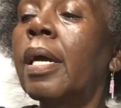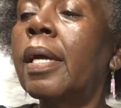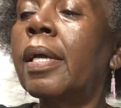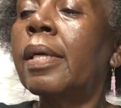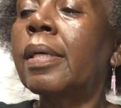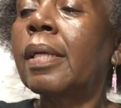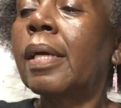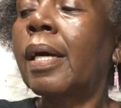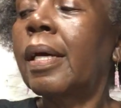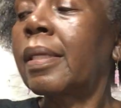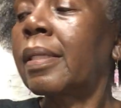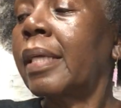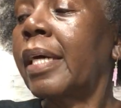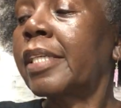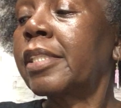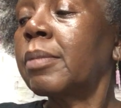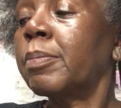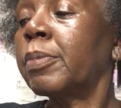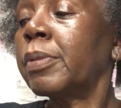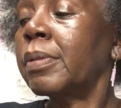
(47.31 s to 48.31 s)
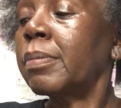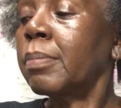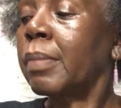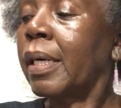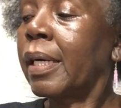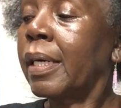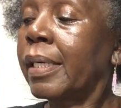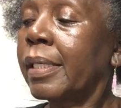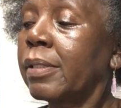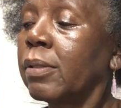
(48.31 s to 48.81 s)
And I like to put
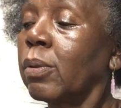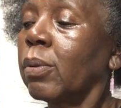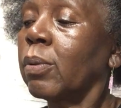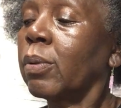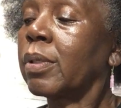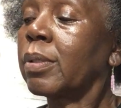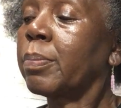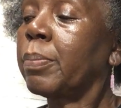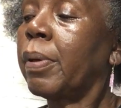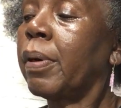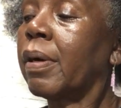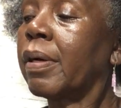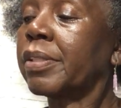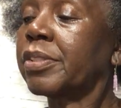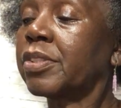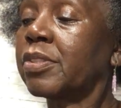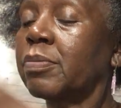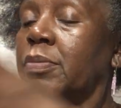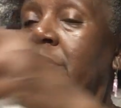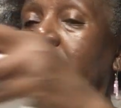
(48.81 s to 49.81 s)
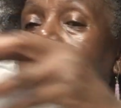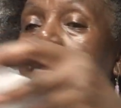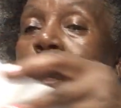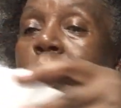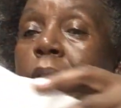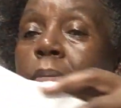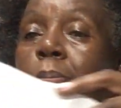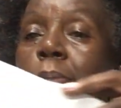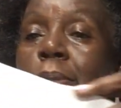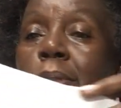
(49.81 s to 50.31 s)
mine on parchment
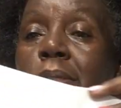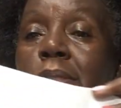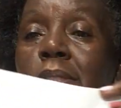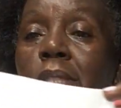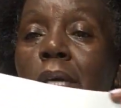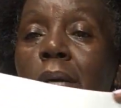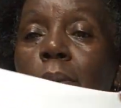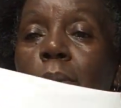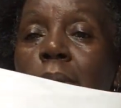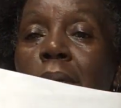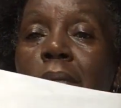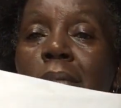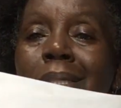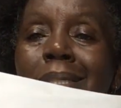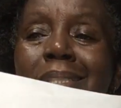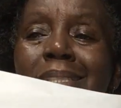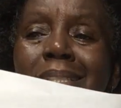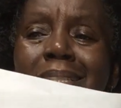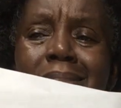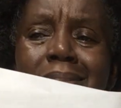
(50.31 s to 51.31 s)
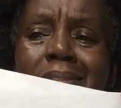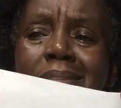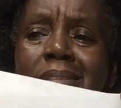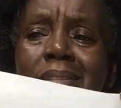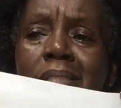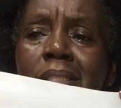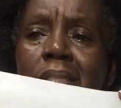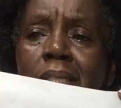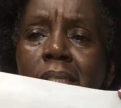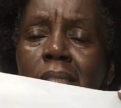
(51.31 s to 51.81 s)
paper because that way it doesn't
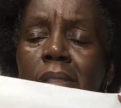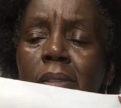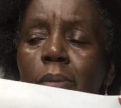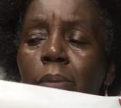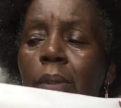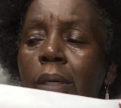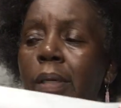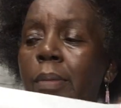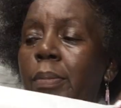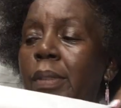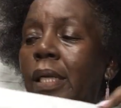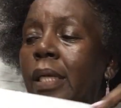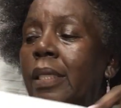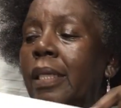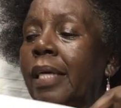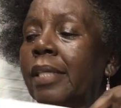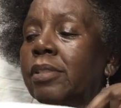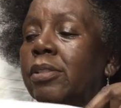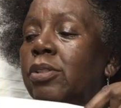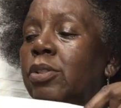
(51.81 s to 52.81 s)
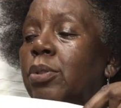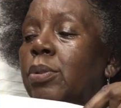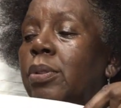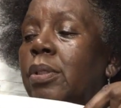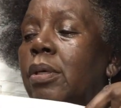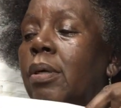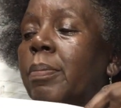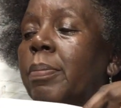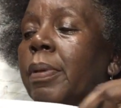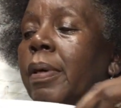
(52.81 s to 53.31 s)
stick anyway, but I like to do it
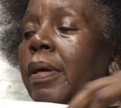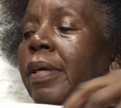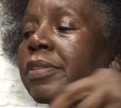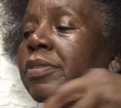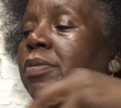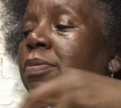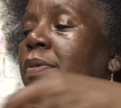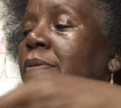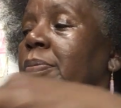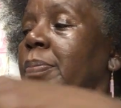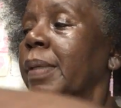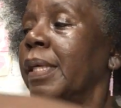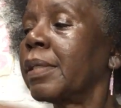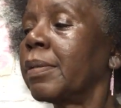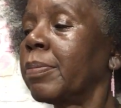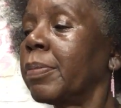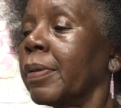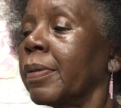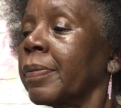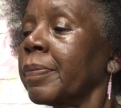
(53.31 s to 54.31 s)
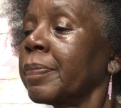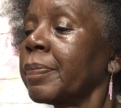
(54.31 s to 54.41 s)
on parchment paper.